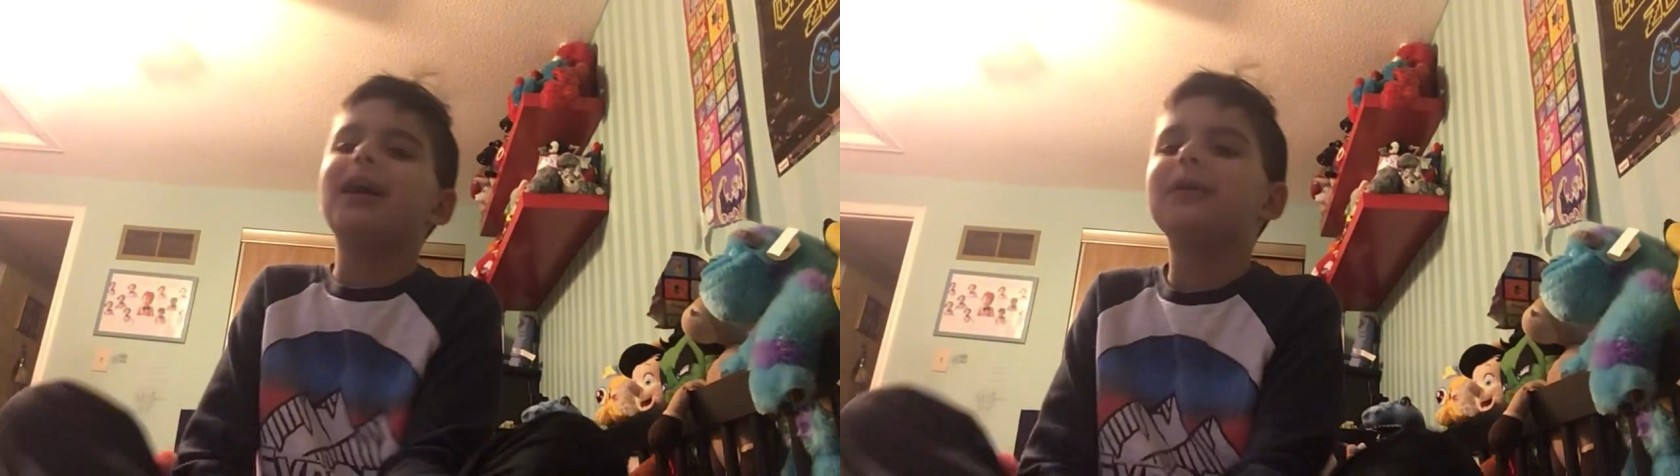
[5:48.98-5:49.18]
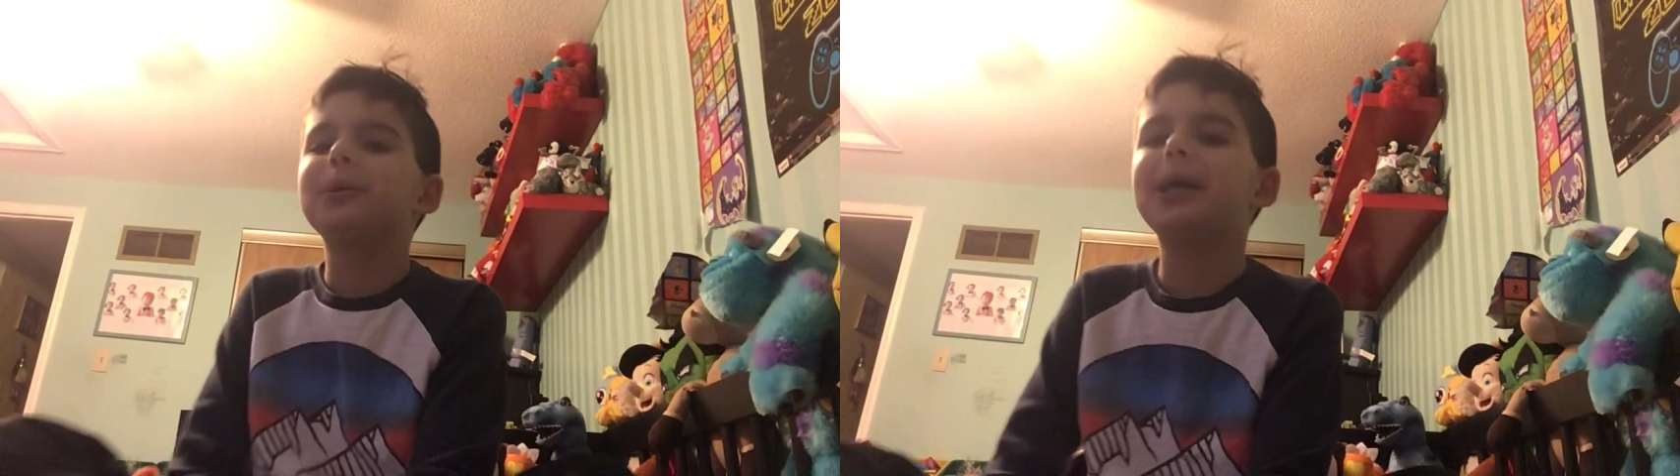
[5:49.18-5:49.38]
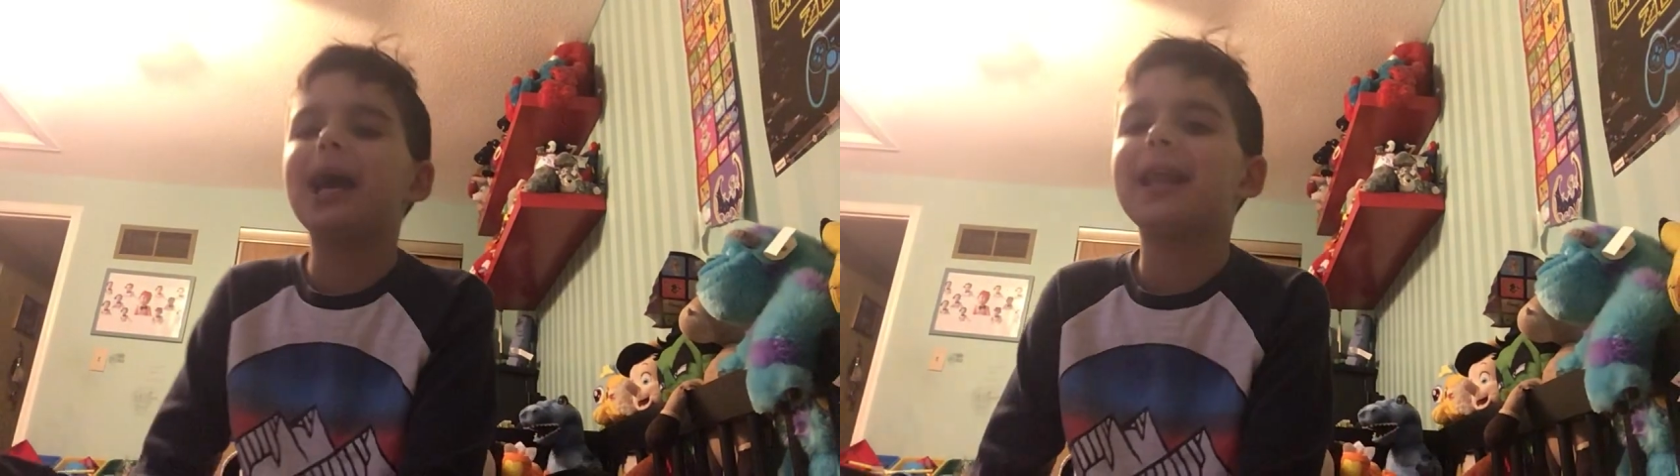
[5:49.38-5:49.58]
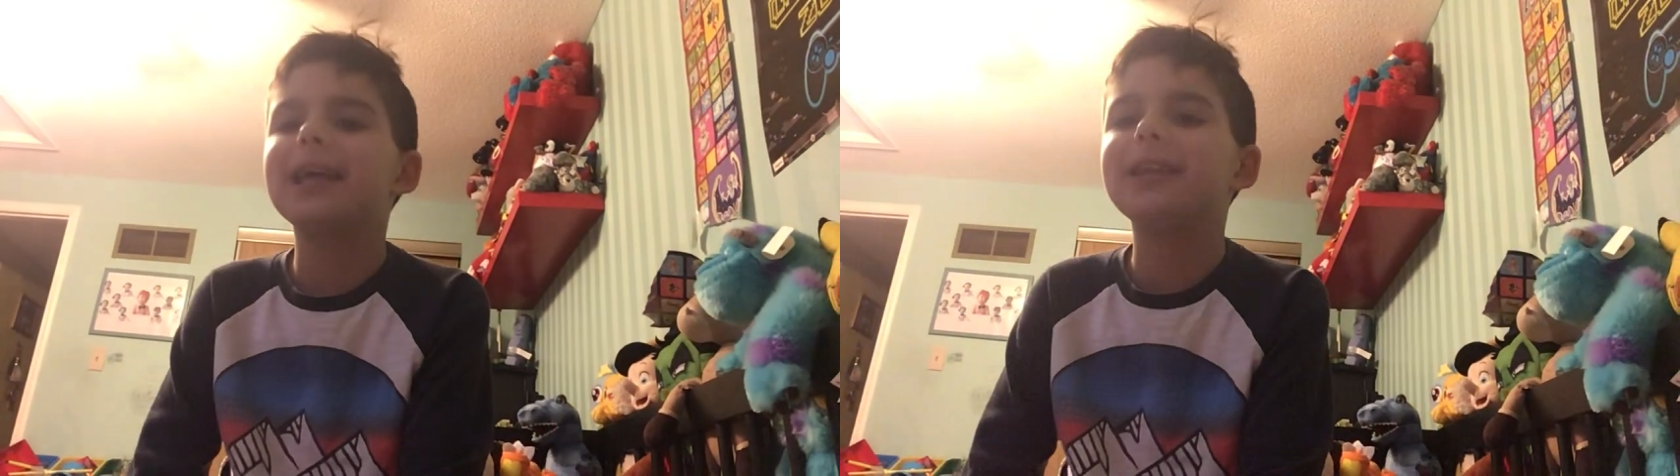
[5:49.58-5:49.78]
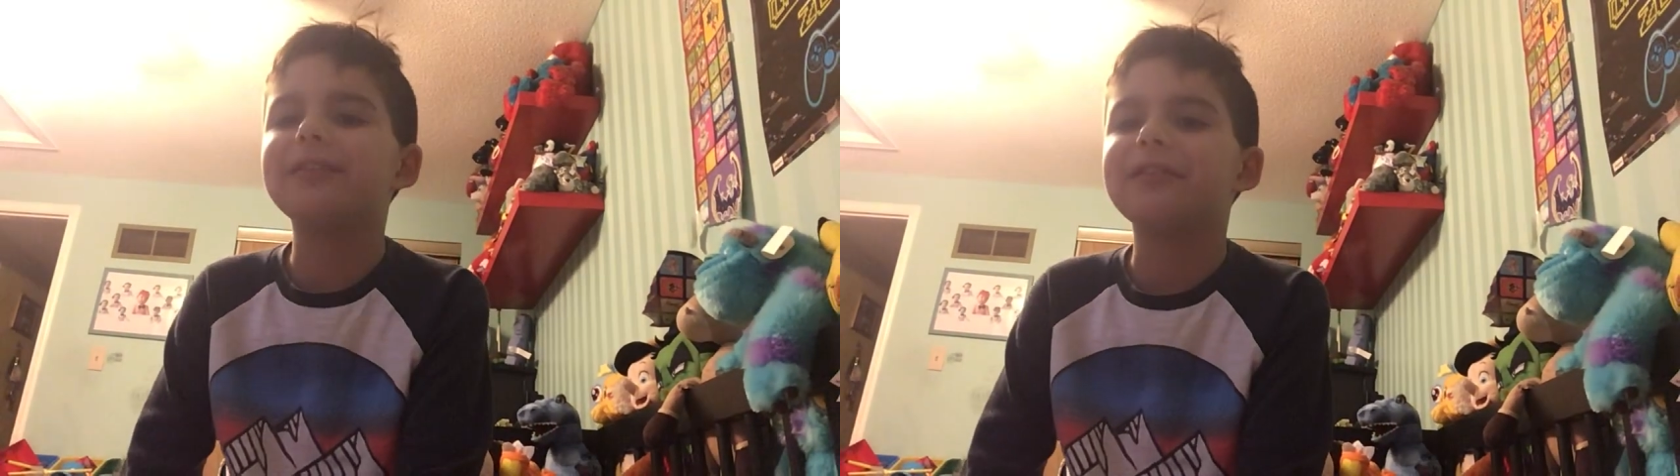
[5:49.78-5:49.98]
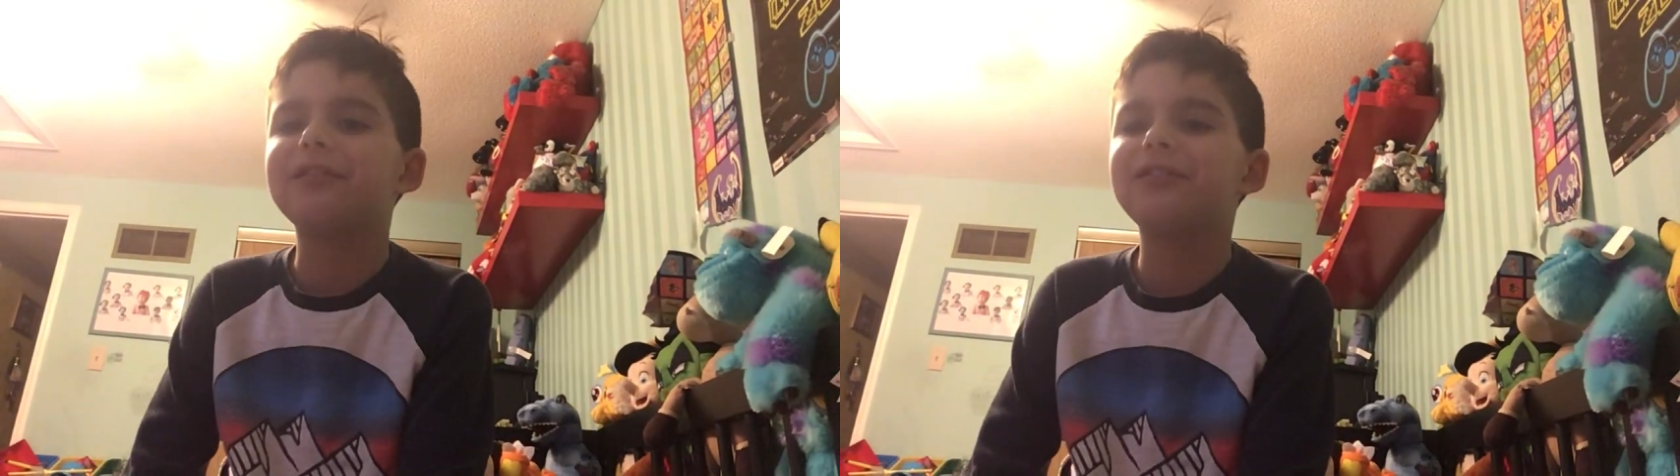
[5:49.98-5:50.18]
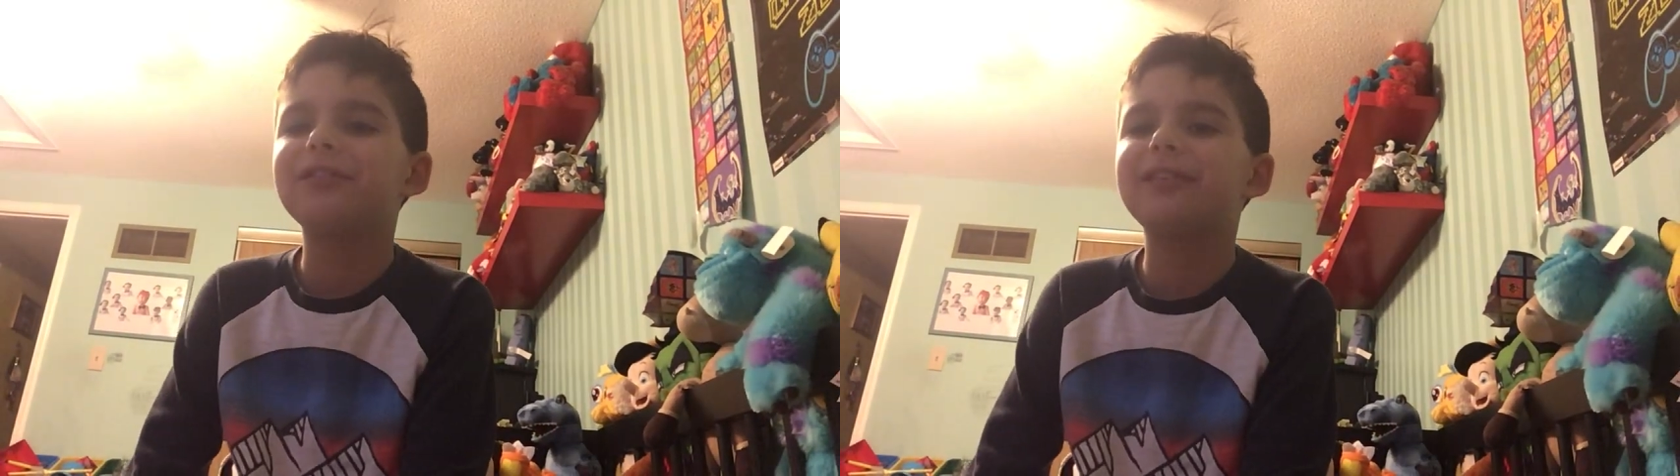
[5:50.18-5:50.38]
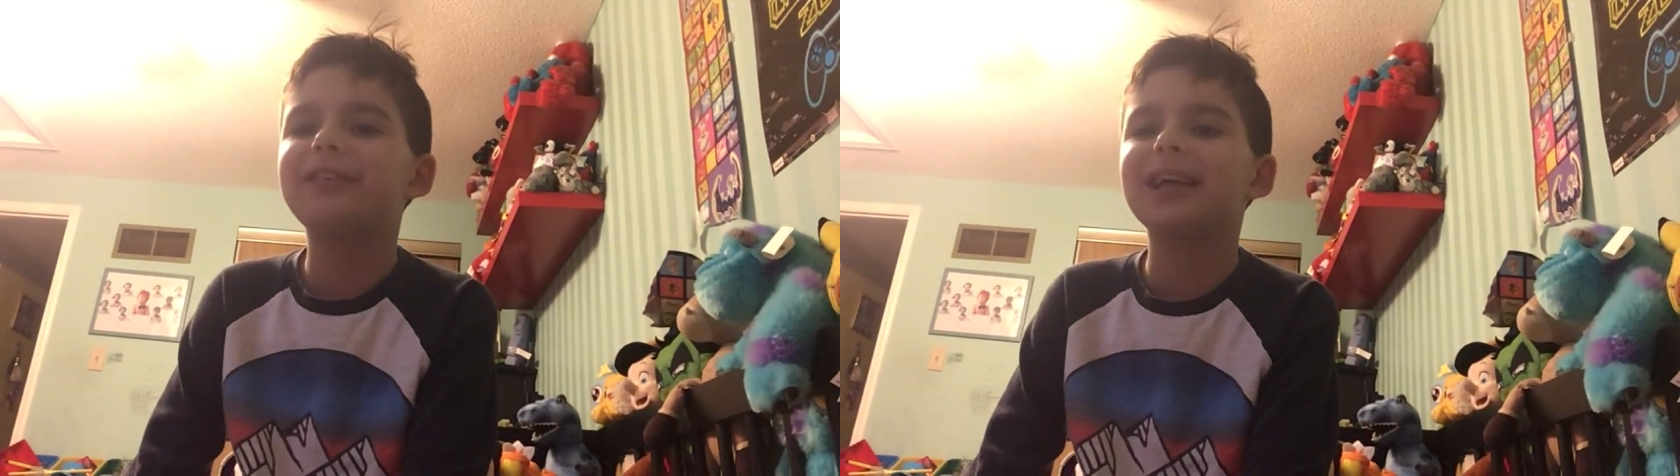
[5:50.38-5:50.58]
how you get it. It's just